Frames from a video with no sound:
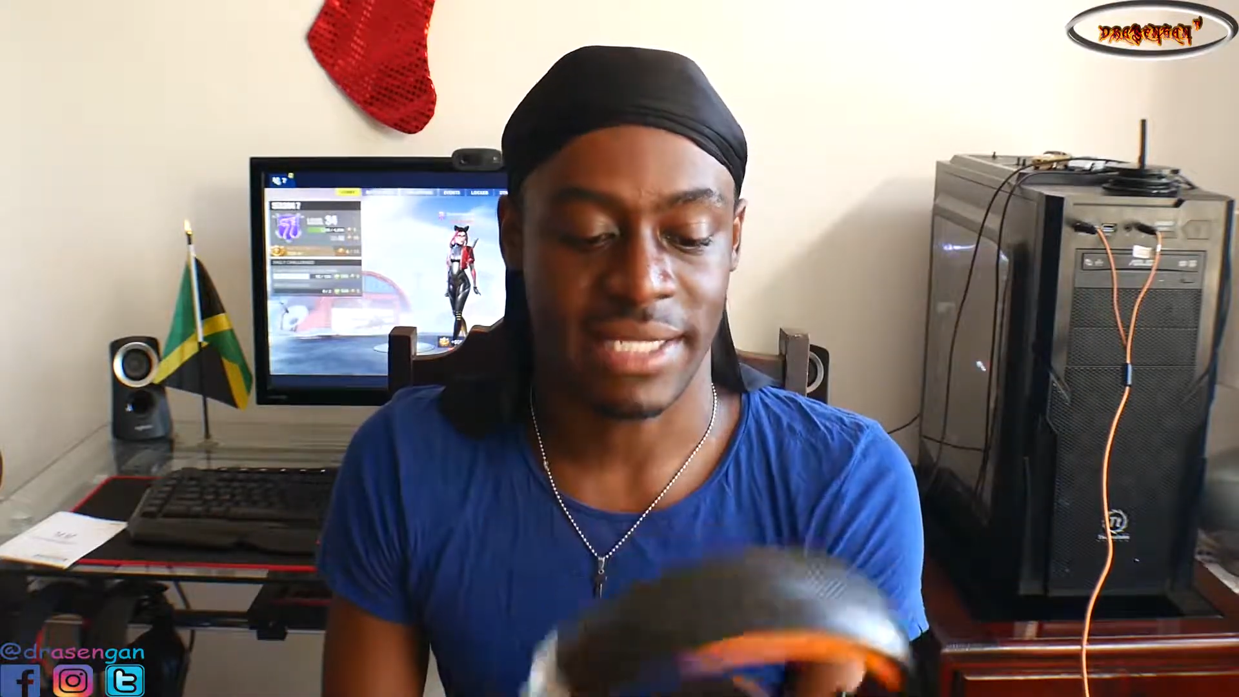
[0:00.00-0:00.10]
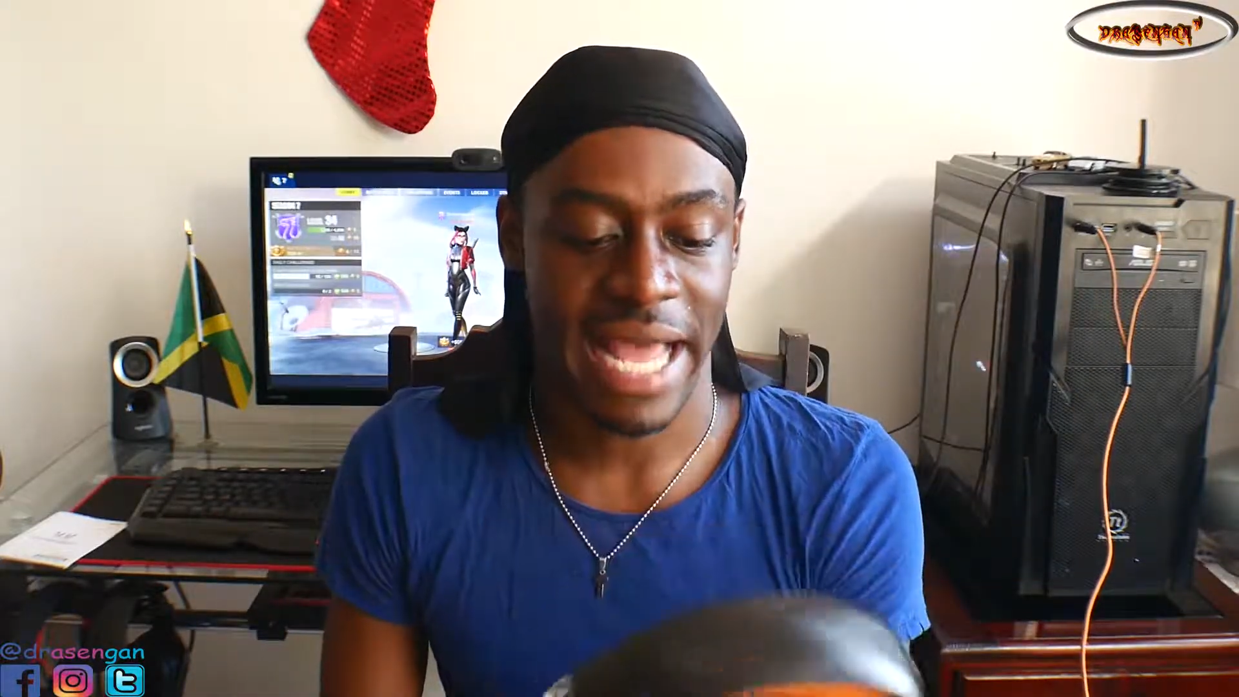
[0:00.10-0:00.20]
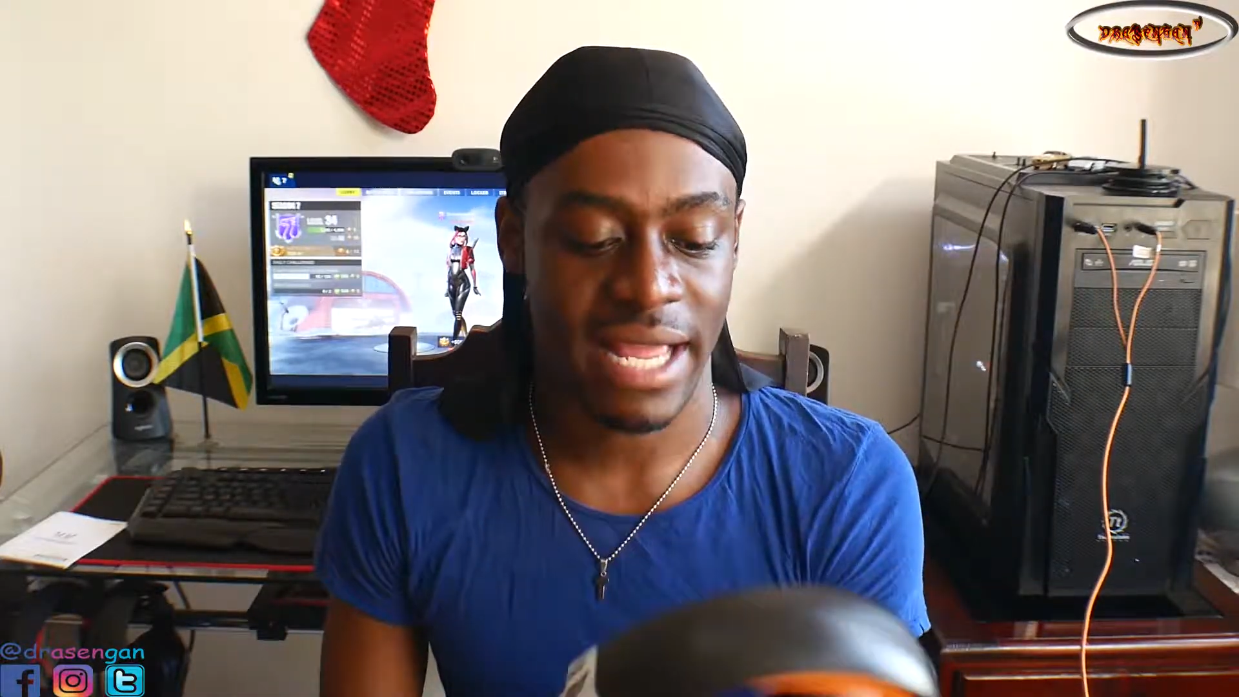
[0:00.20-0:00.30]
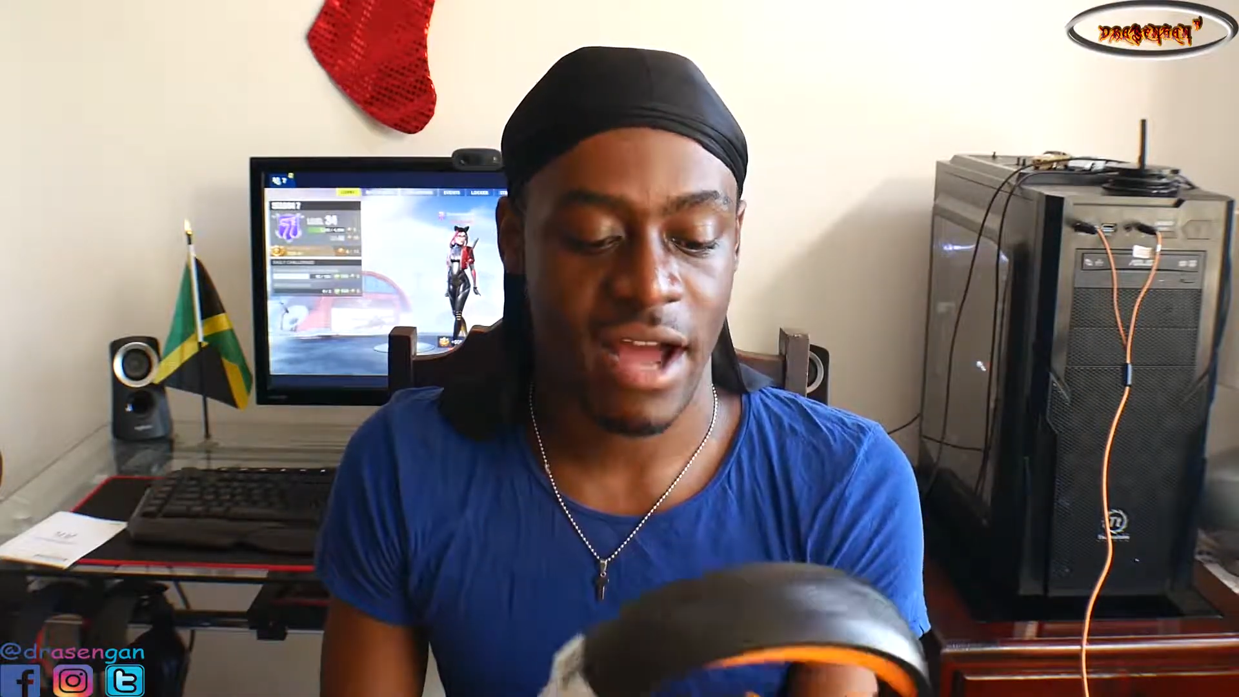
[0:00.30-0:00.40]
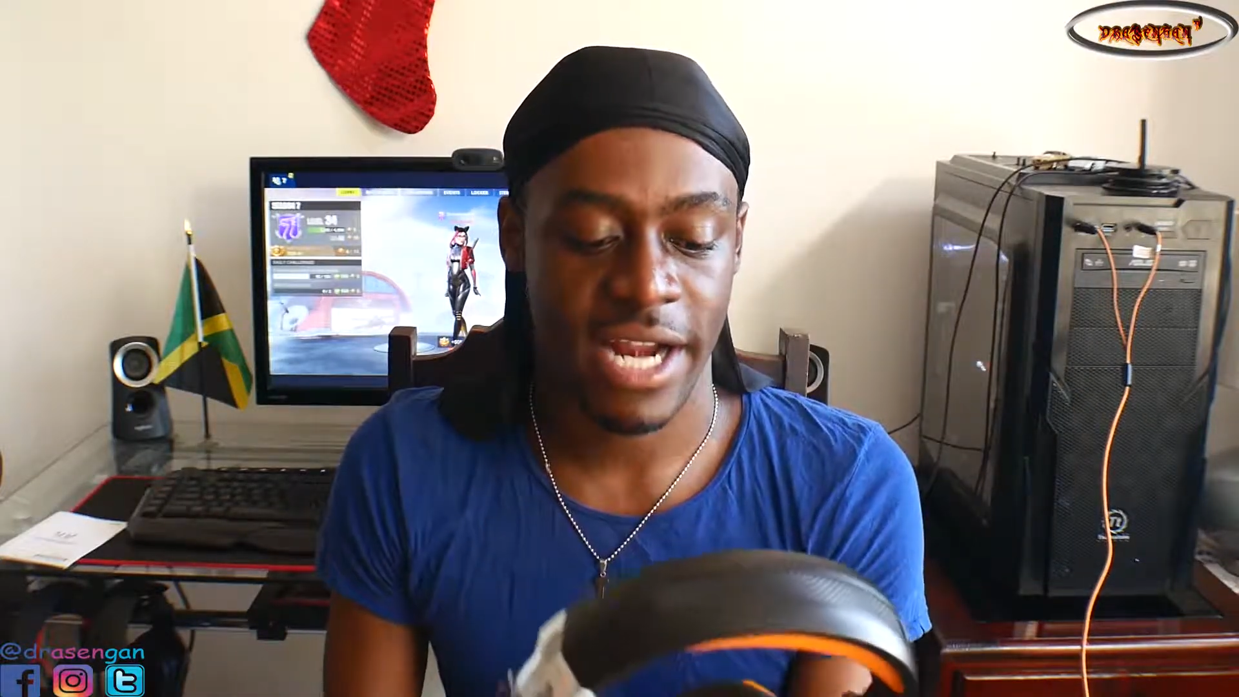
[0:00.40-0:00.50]

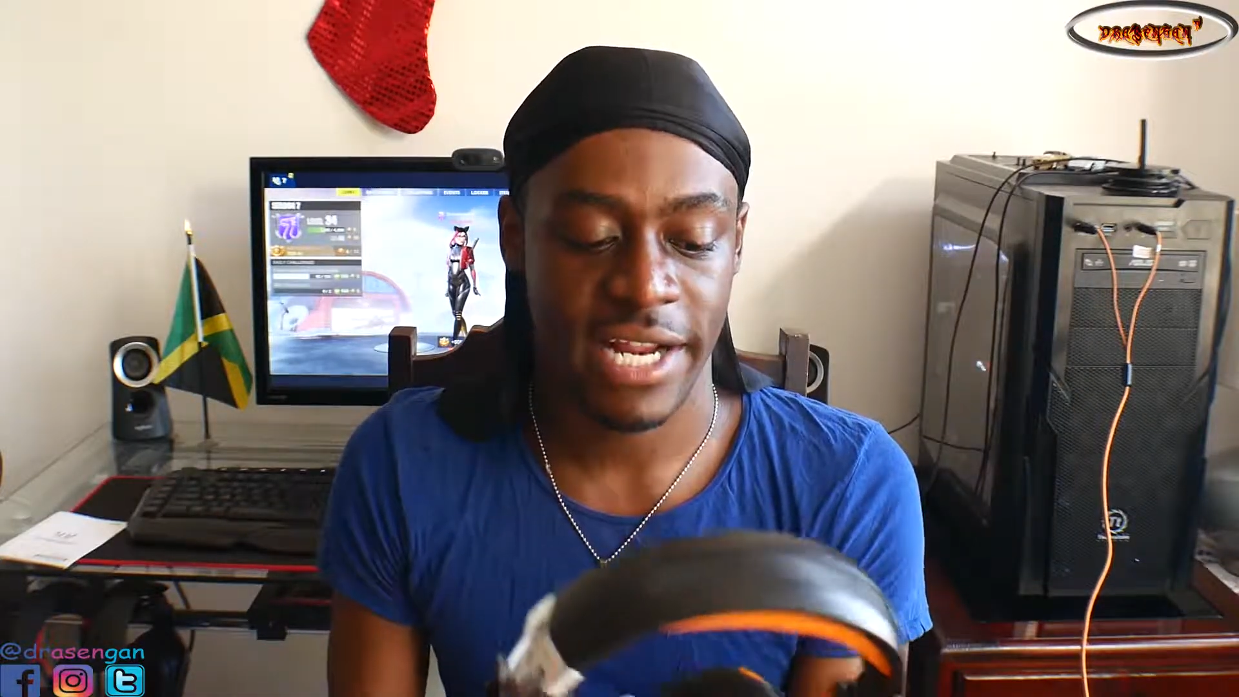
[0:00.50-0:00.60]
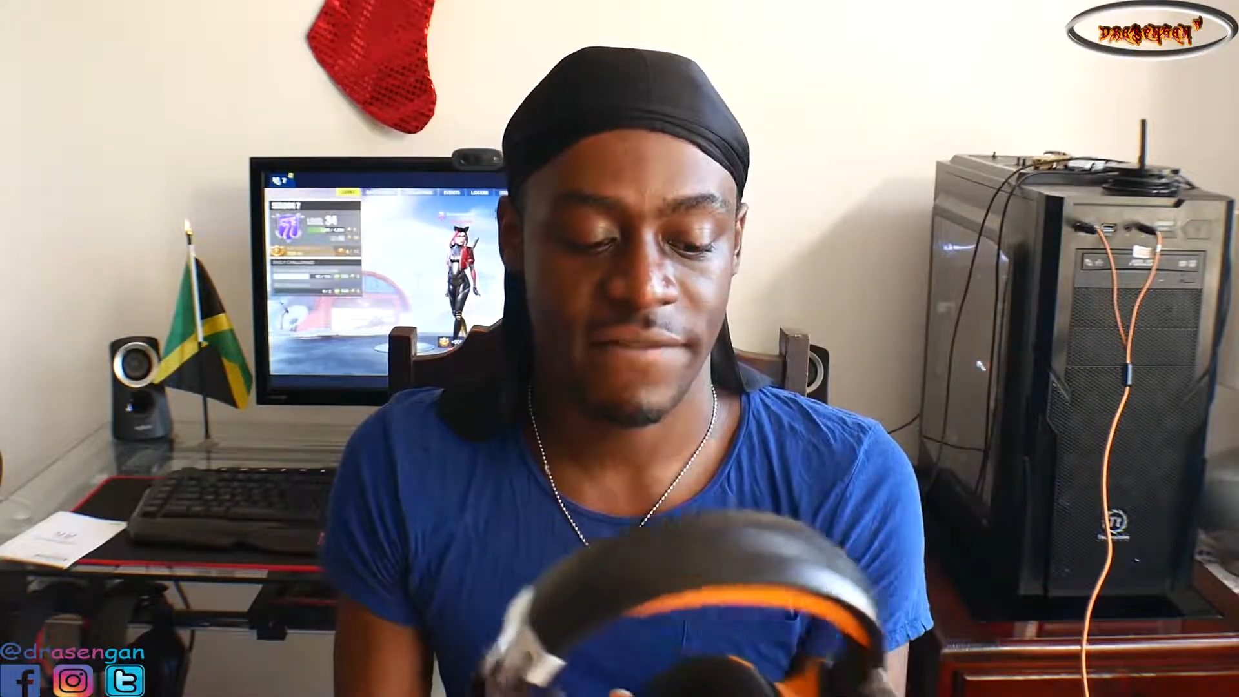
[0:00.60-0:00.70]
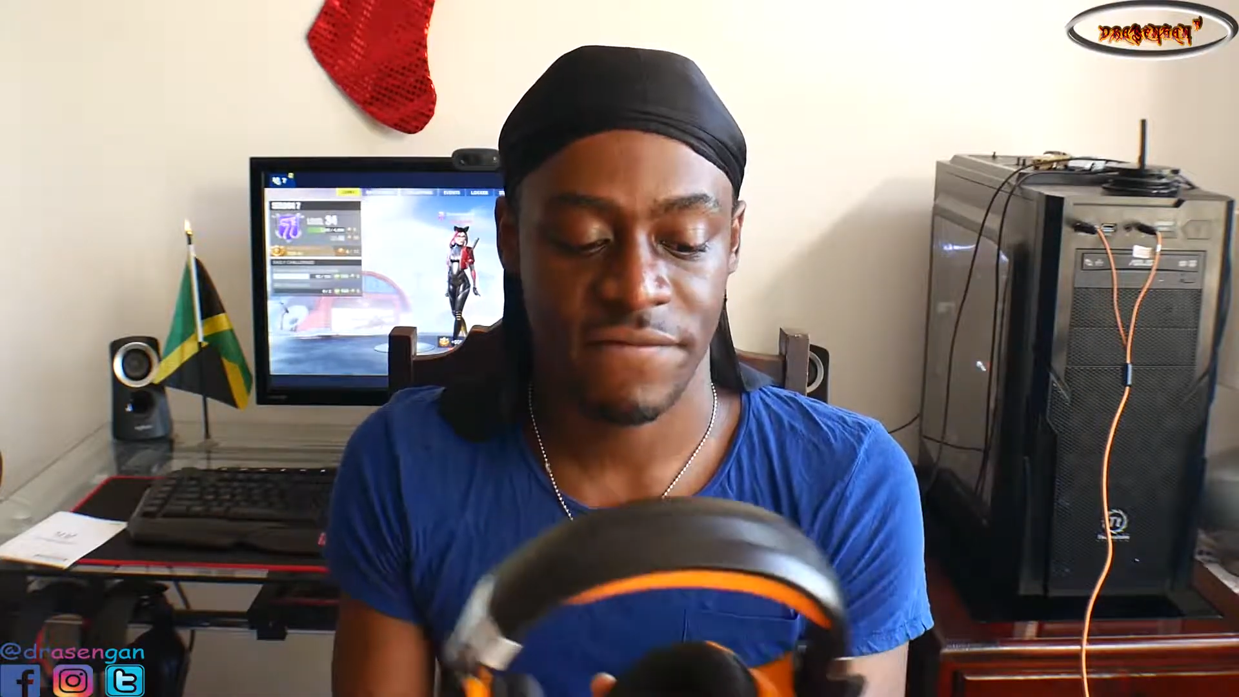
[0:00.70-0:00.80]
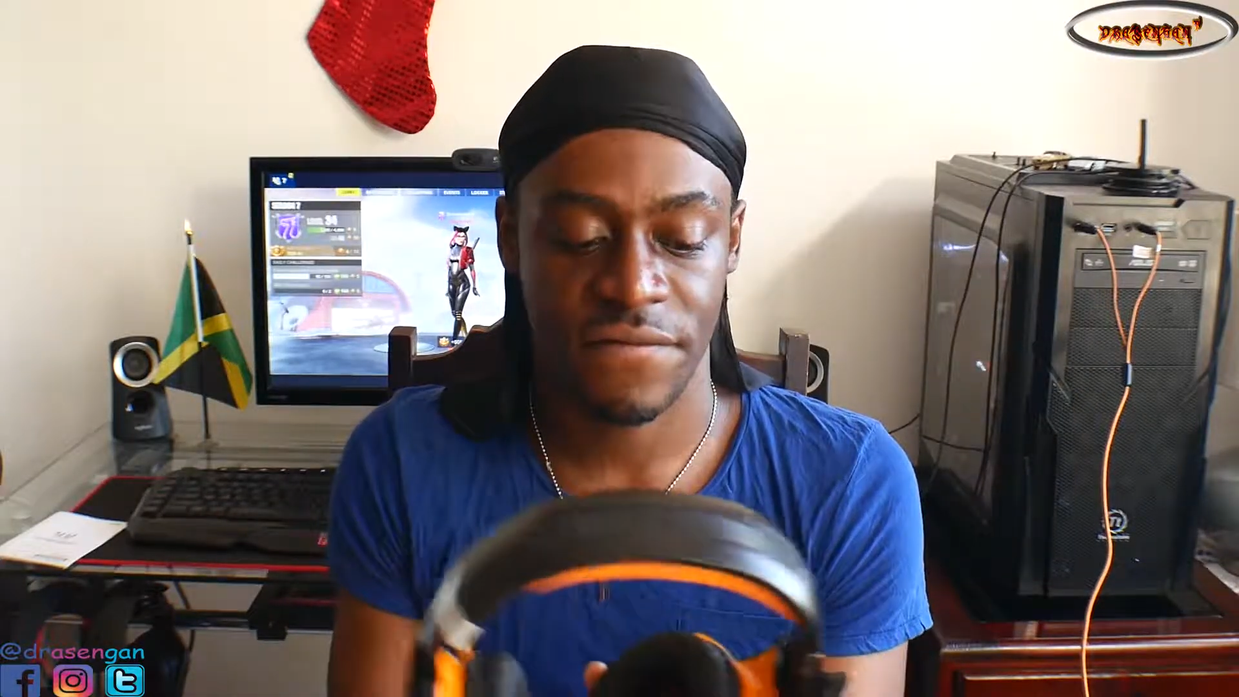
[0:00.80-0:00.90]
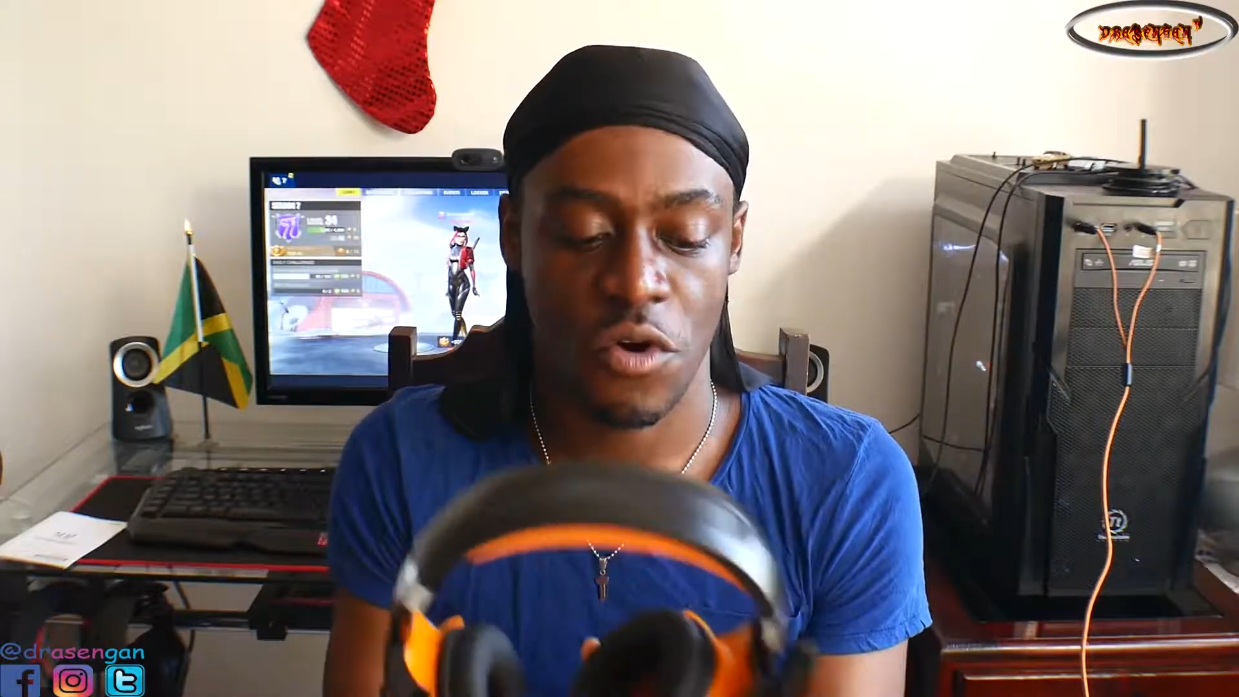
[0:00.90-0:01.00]
I got it
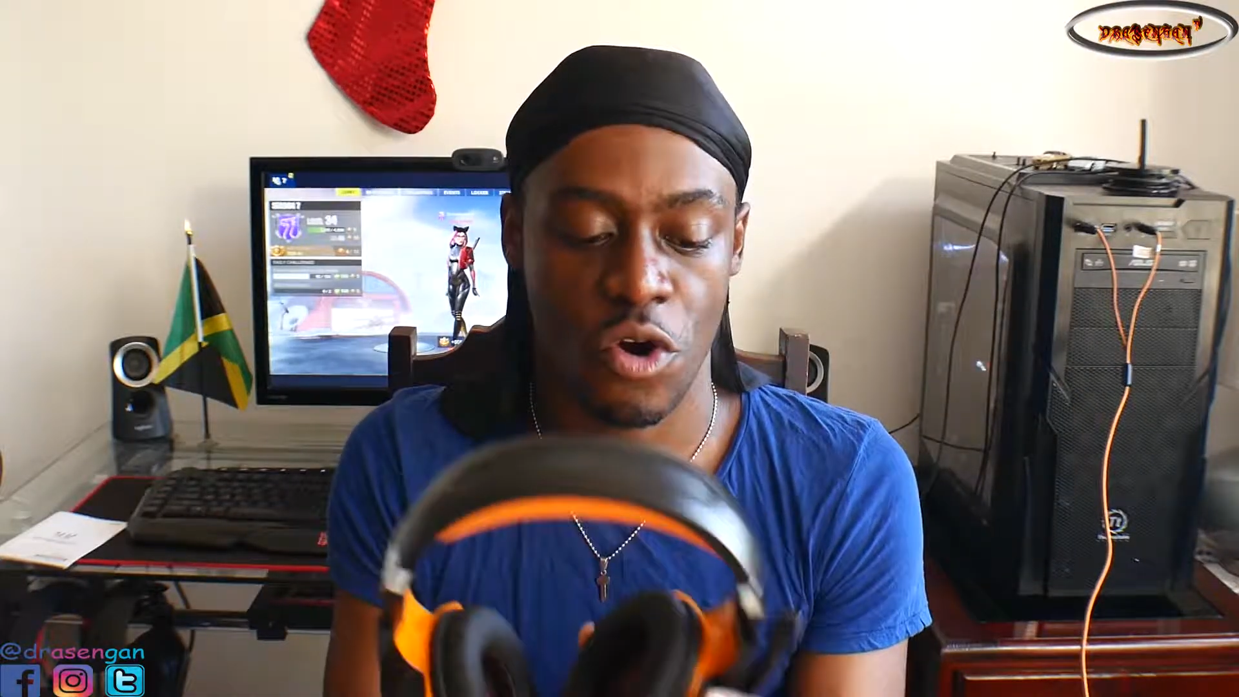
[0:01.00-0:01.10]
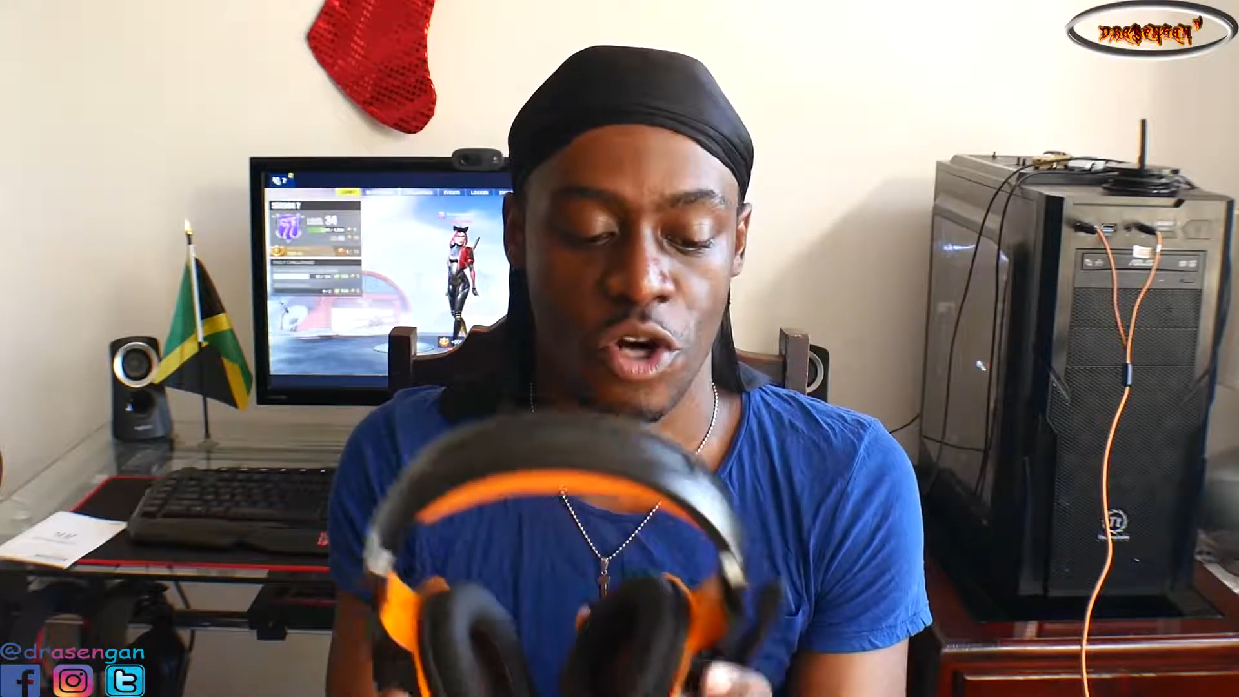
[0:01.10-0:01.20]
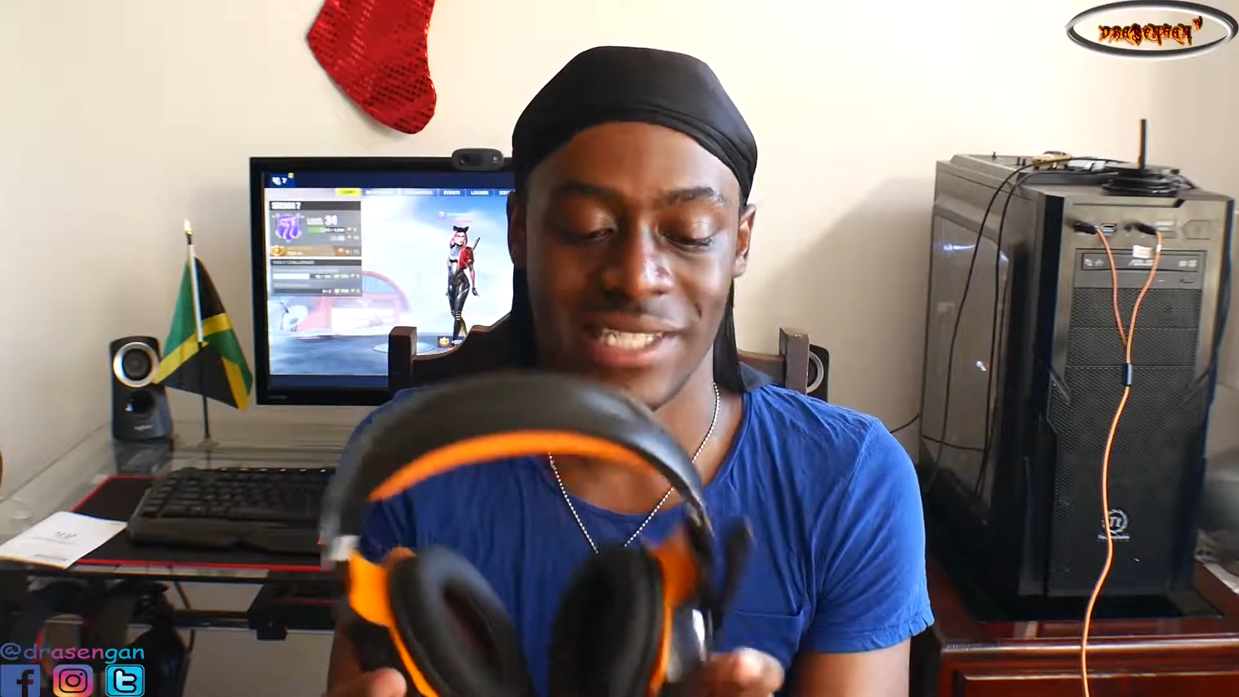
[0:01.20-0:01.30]
for